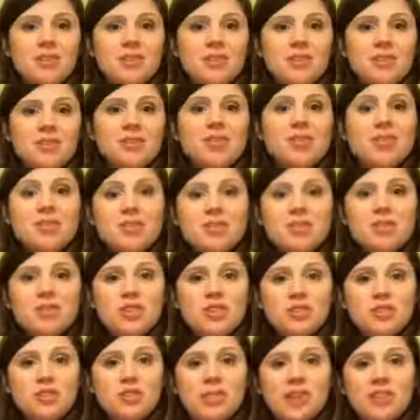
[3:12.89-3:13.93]
So those are the
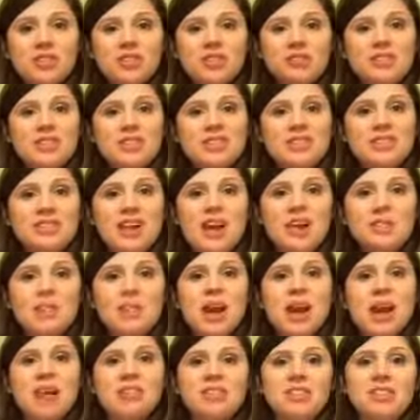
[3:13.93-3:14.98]
3 major things that I've
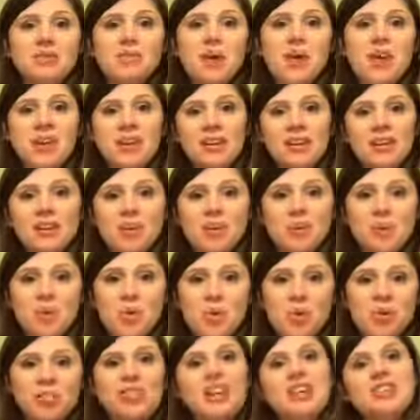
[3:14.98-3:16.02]
been having to pay a little
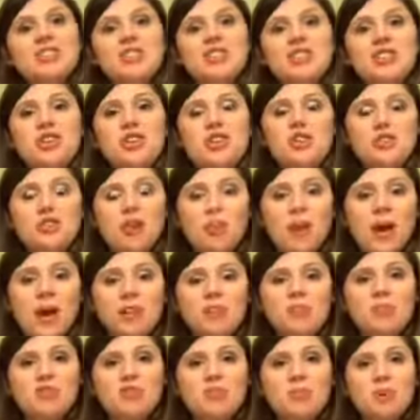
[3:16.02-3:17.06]
more attention to over the
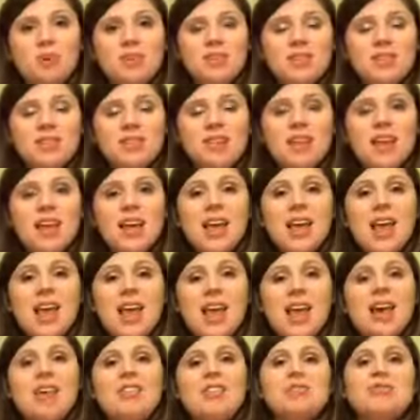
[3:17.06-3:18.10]
past few months.
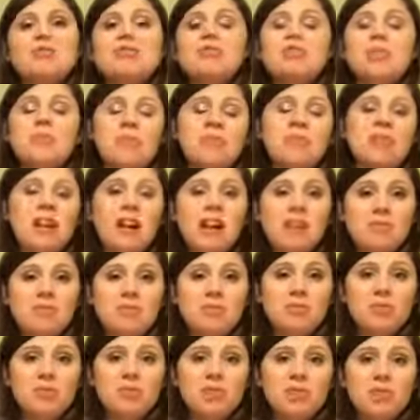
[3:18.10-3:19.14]
And those are something that I've
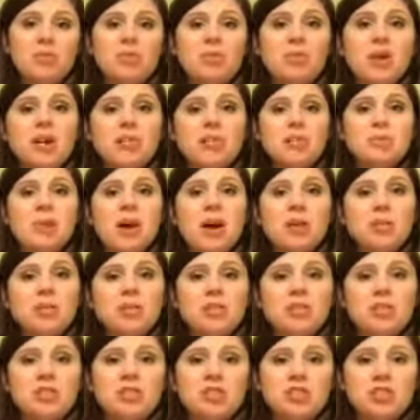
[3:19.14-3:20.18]
been really impressed by
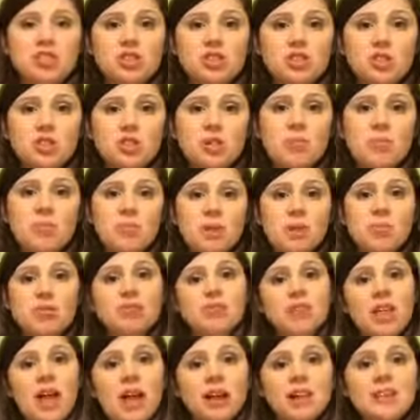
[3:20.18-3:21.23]
with the SenSura Mio
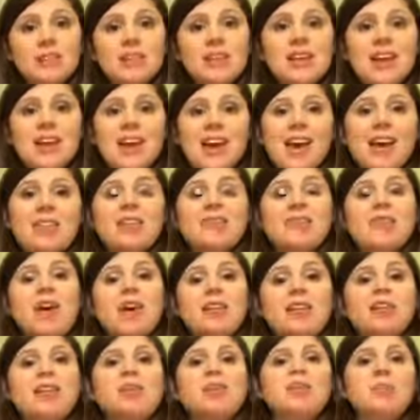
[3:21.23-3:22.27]
Flex, and the
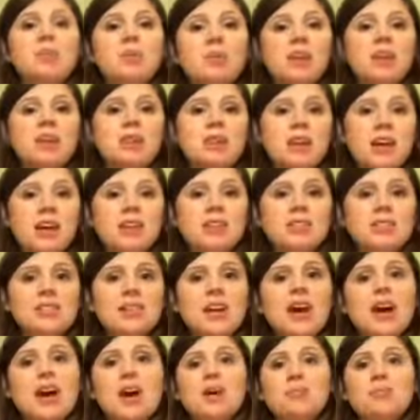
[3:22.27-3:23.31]
fact that it really does
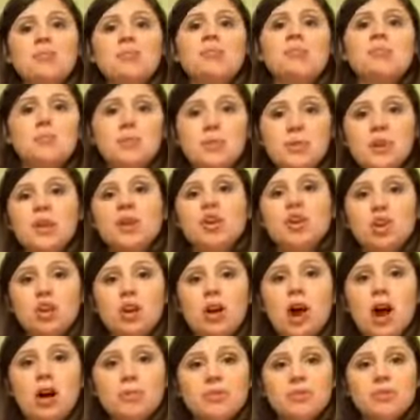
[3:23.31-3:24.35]
seem to be a good
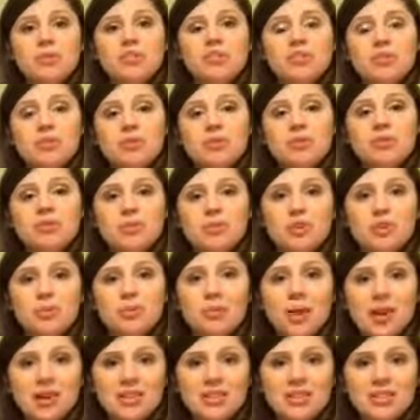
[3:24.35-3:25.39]
option for use during
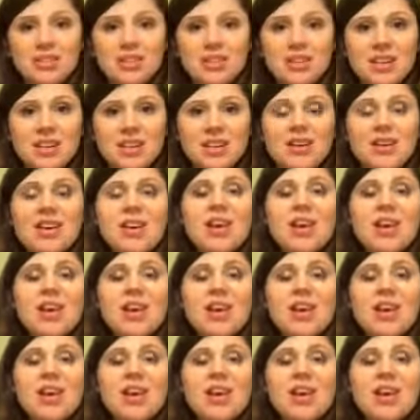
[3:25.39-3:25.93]
pregnancy.